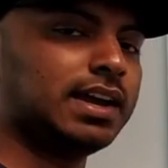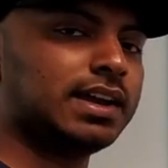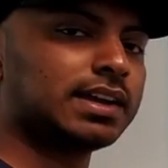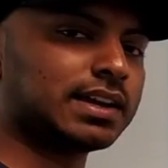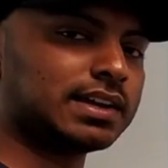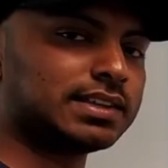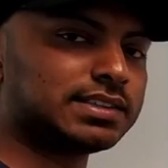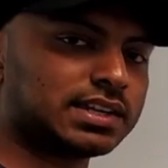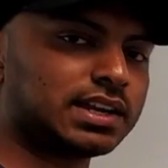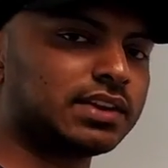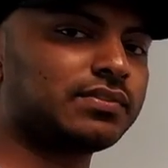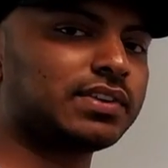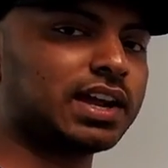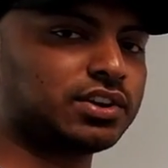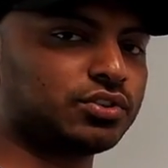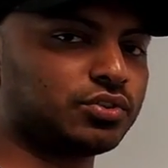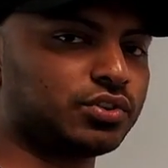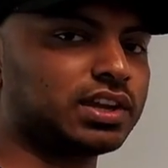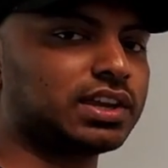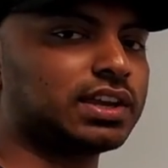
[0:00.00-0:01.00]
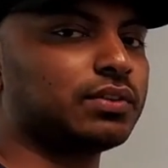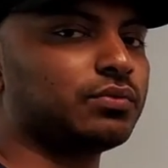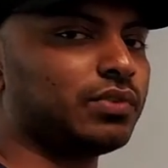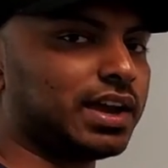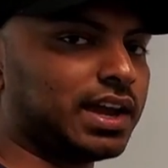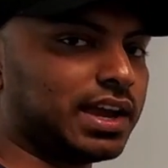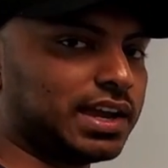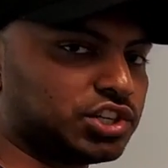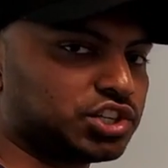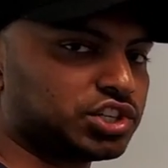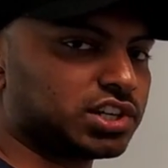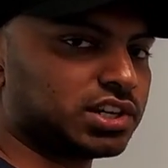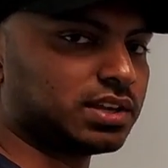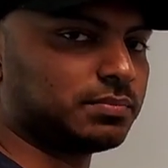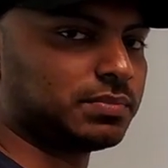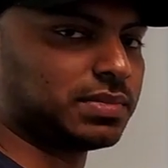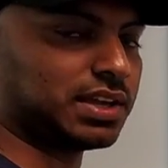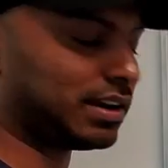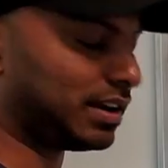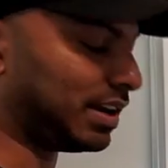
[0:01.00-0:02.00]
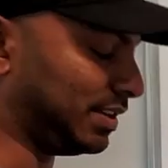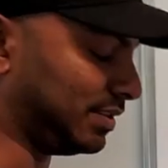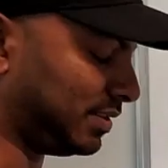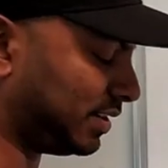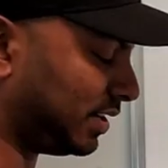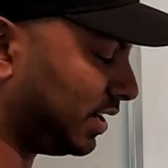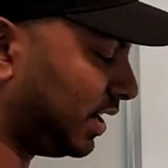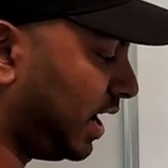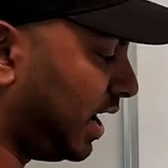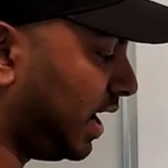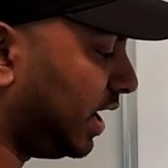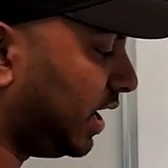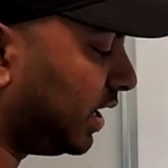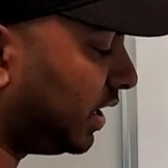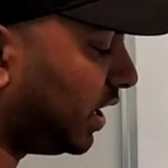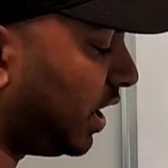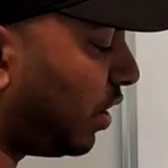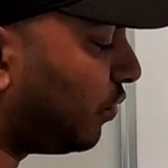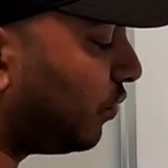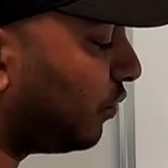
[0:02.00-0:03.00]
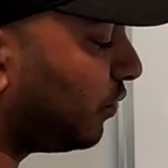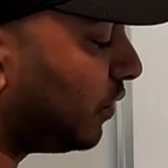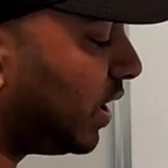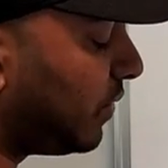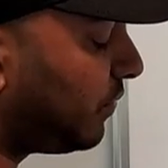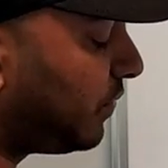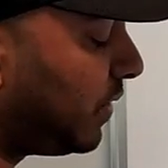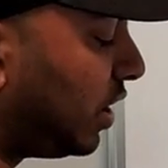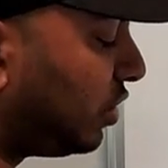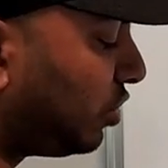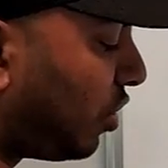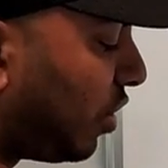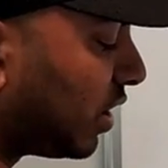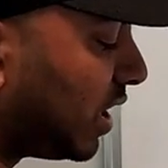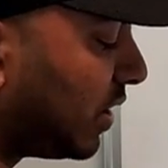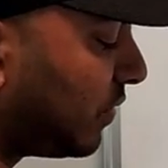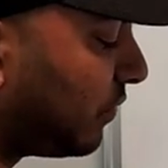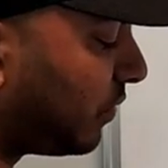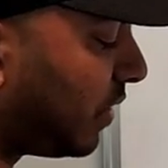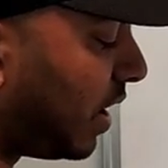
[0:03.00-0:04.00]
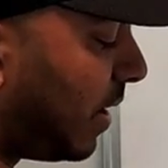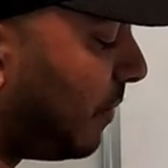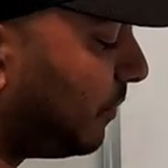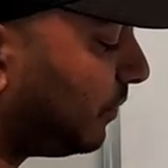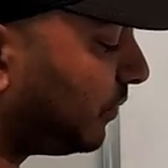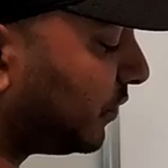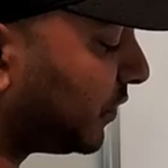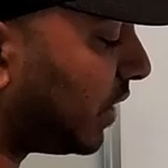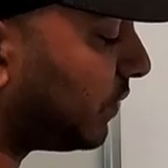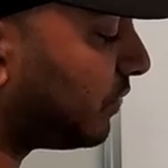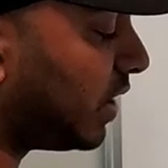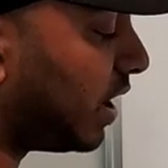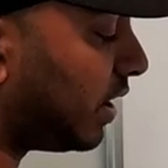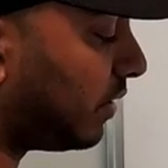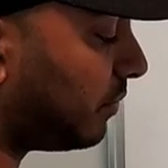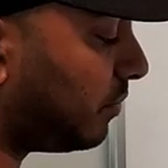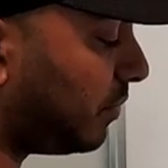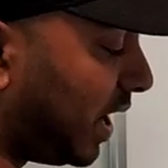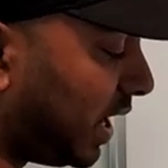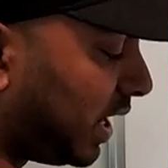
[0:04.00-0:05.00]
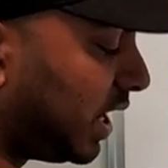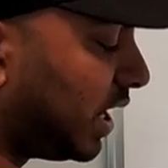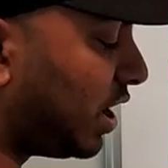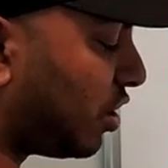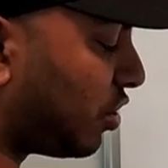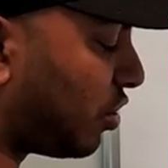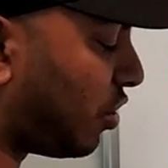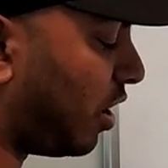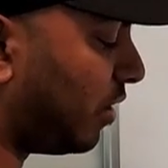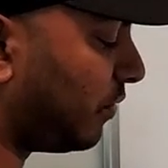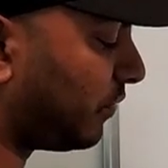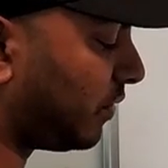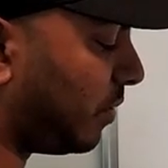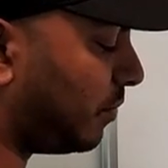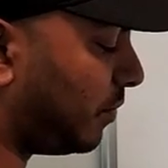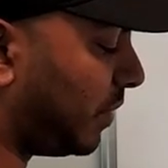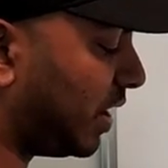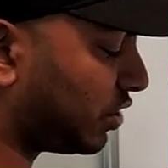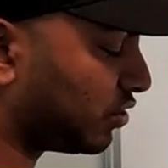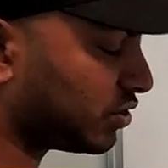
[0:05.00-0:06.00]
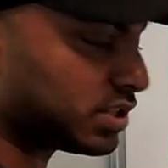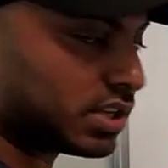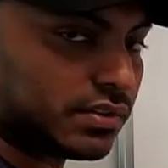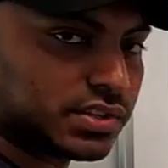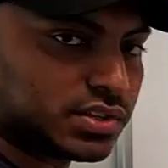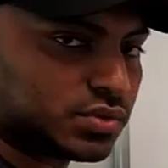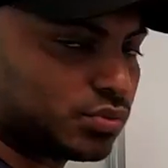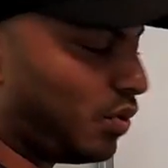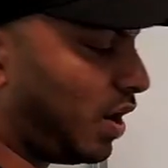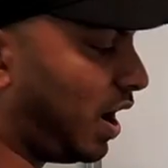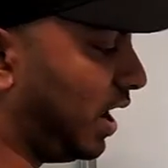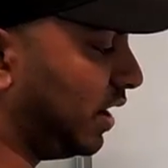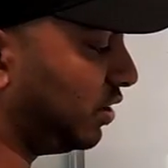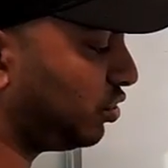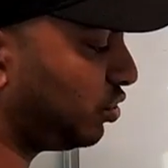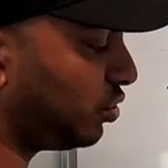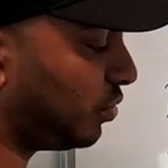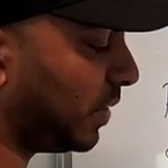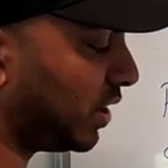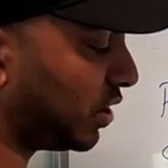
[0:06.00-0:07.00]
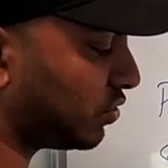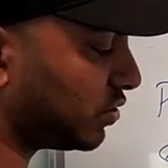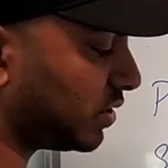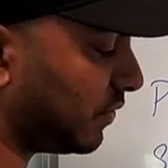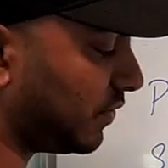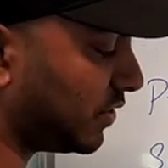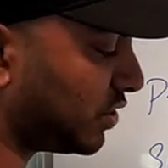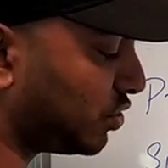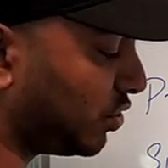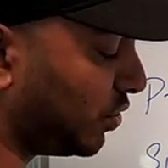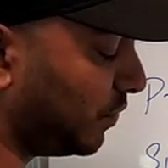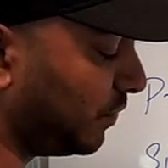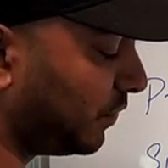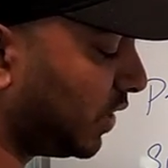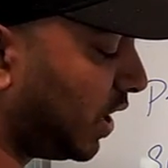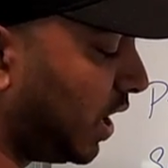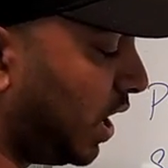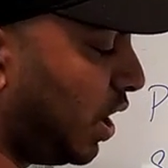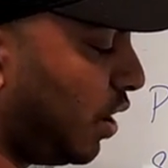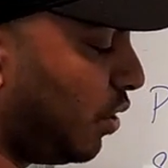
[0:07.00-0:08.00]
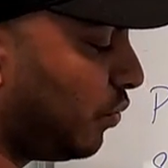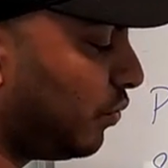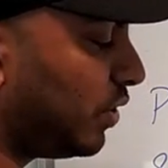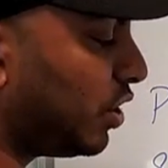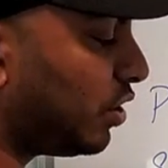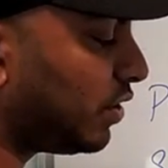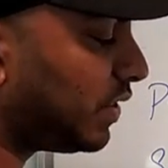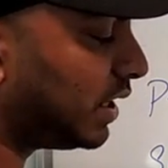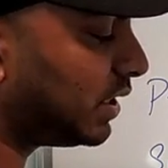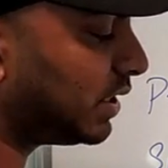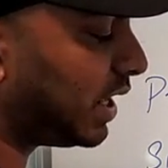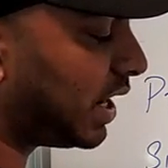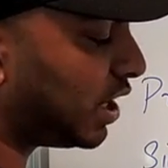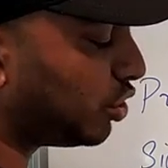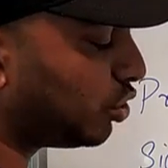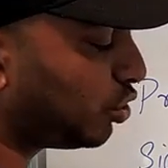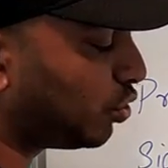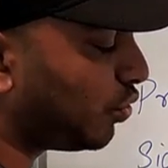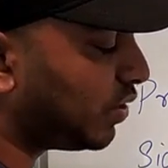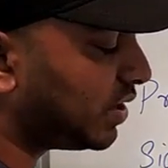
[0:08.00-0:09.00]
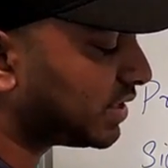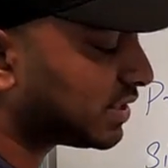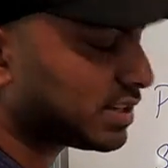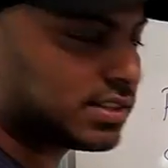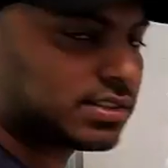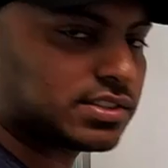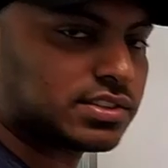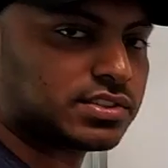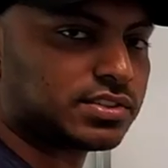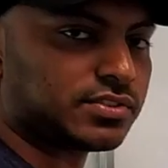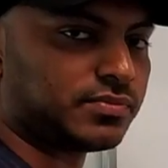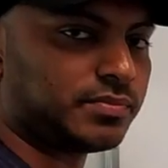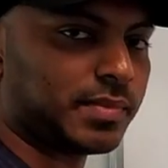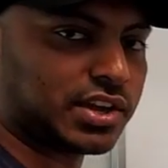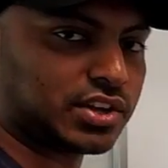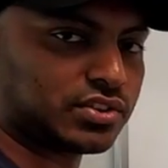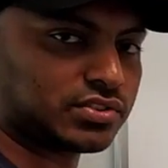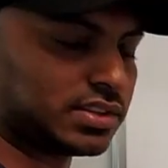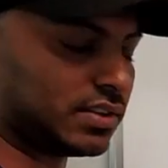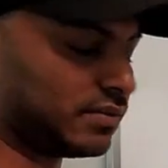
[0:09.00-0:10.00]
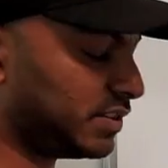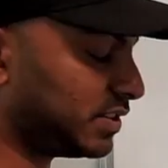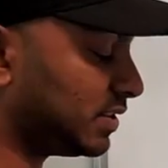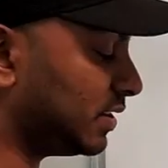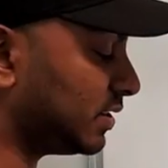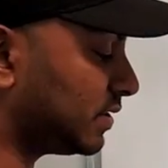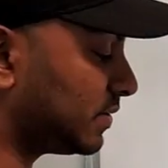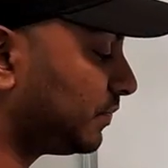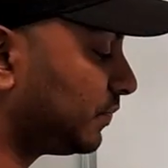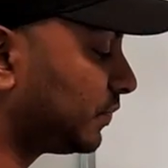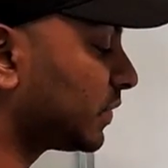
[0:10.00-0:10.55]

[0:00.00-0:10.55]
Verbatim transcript: Consider we are doing via H T T P REST. Now, if you are talking from, if you are making a call from microservice one to microservice two, we know that there are two instances of microservices.